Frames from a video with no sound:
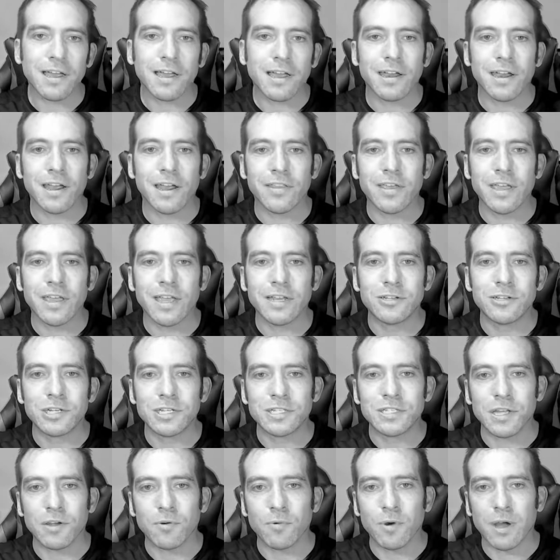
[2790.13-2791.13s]
another
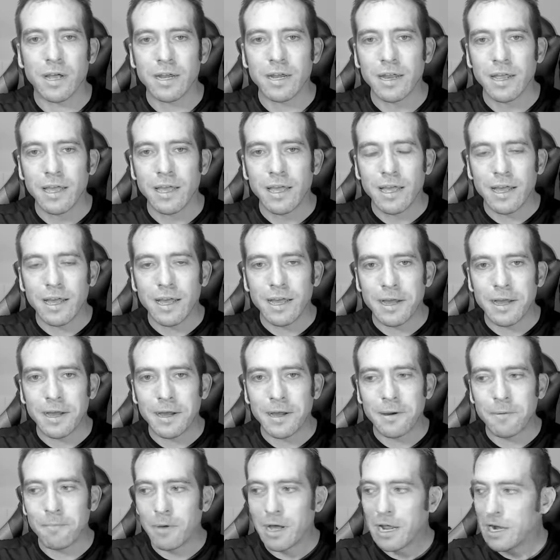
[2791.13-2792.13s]
interesting one.
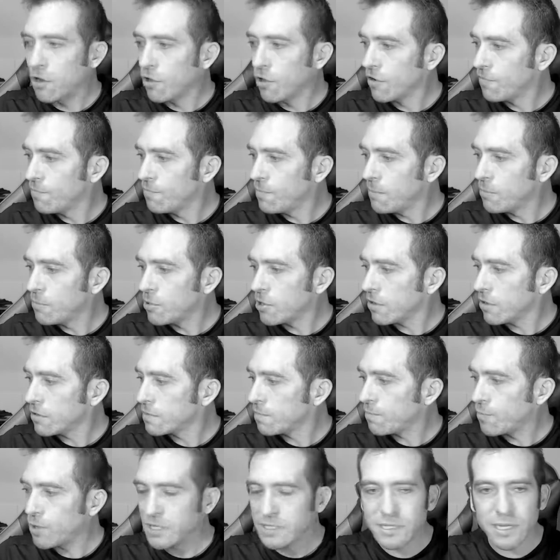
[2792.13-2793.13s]
A lot of people
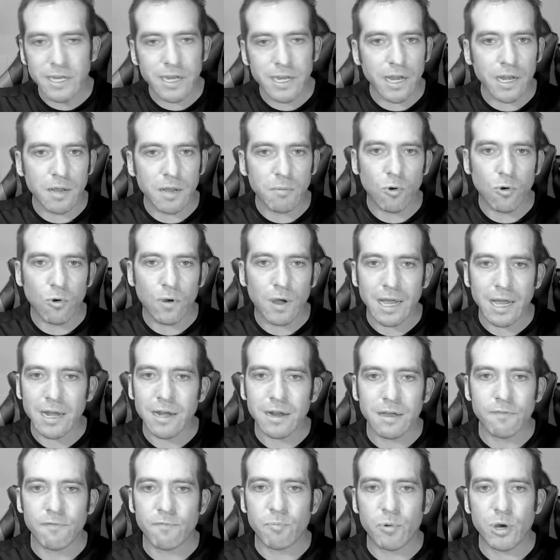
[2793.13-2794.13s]
aren't printing anymore. I
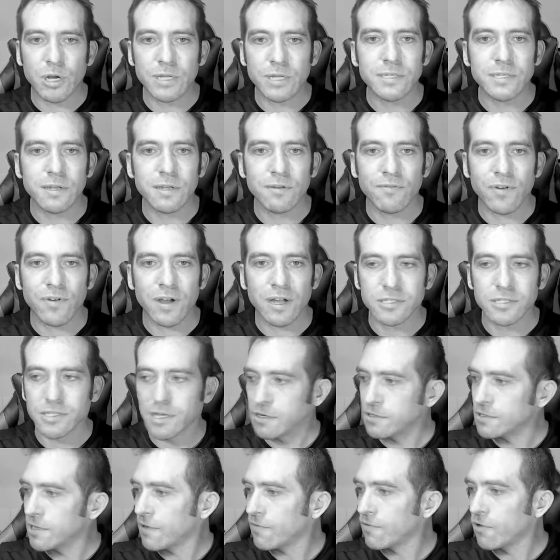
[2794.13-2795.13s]
love printing
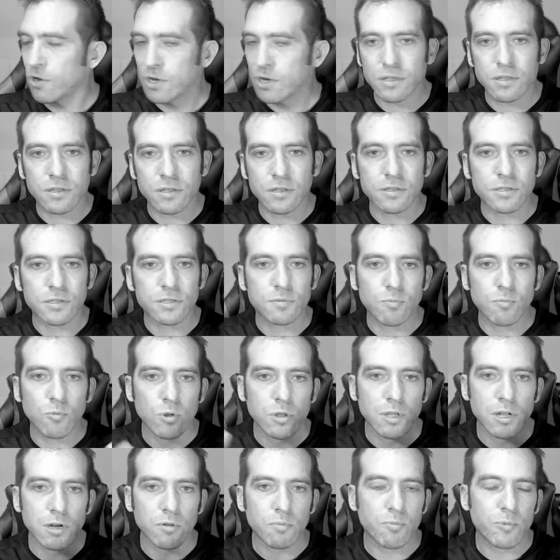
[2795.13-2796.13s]
photos. I've got a
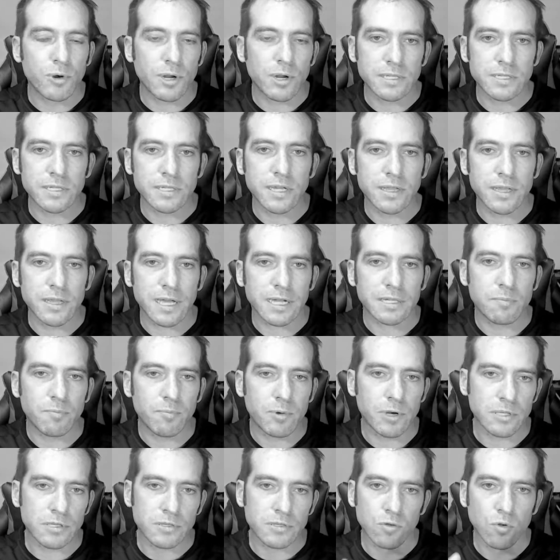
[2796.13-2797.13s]
small little printer that
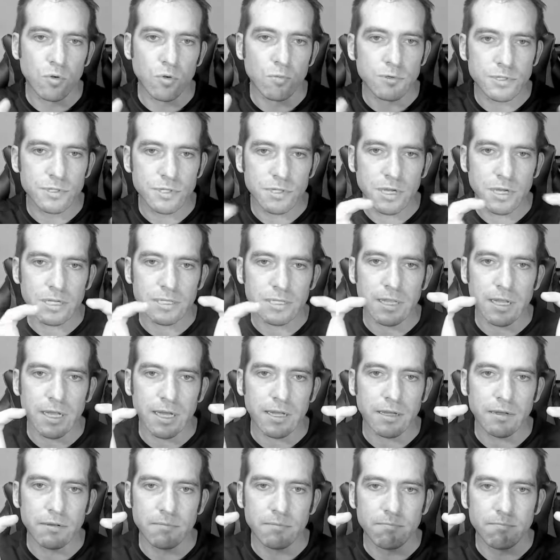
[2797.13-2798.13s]
prints normal size,
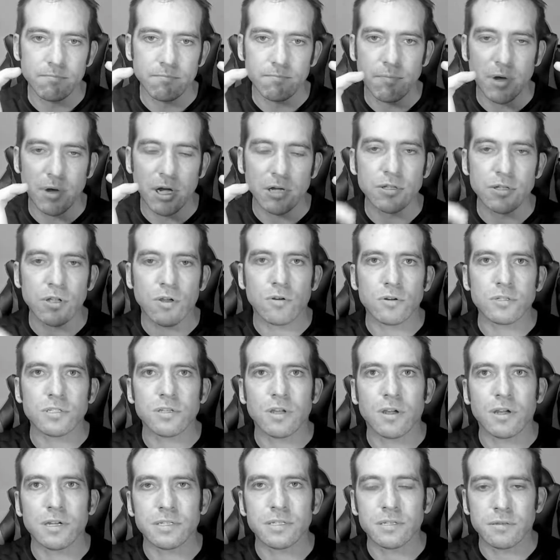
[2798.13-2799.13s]
like postcard
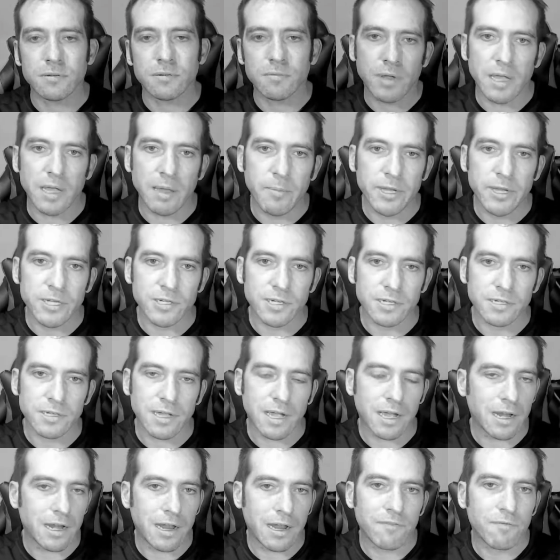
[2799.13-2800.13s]
size images.
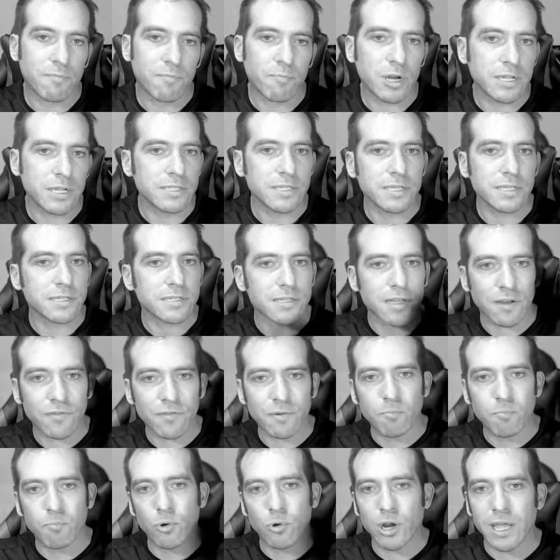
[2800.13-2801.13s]
I love printing
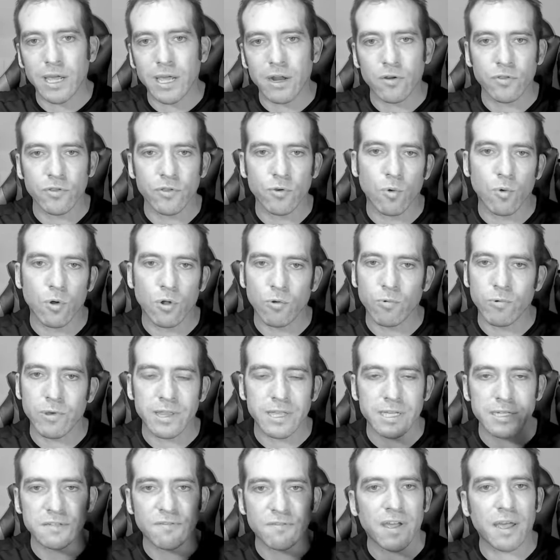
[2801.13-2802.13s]
stuff and putting it on the wall,
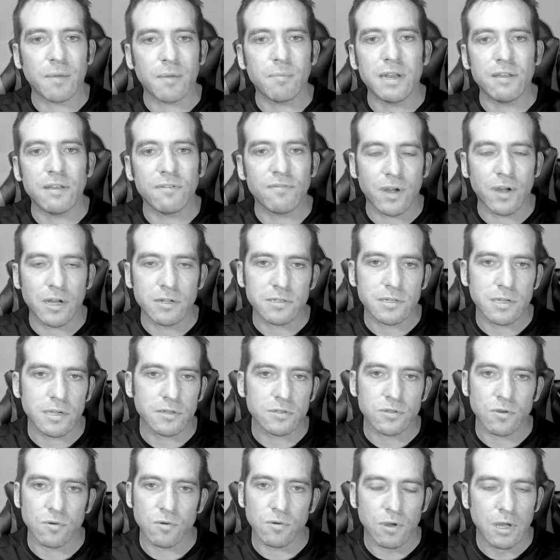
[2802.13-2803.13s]
whether it's family
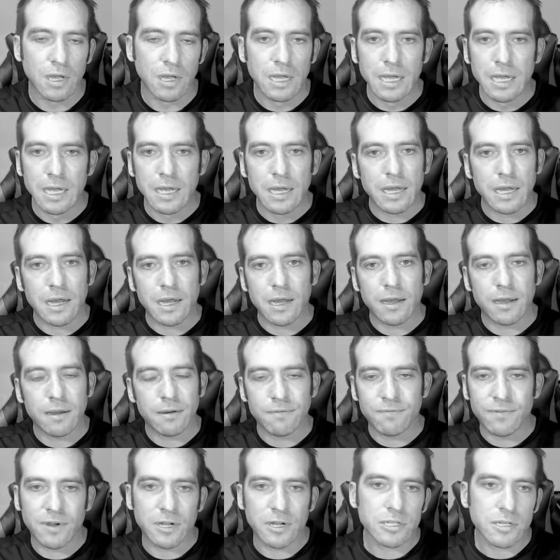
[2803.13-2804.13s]
photos or
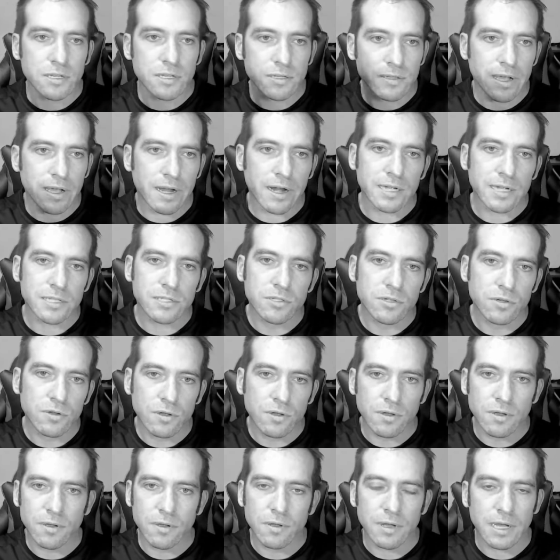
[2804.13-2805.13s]
photos that I
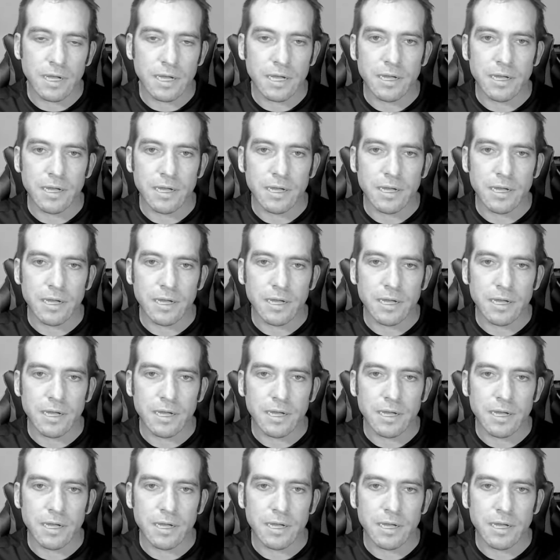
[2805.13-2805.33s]
took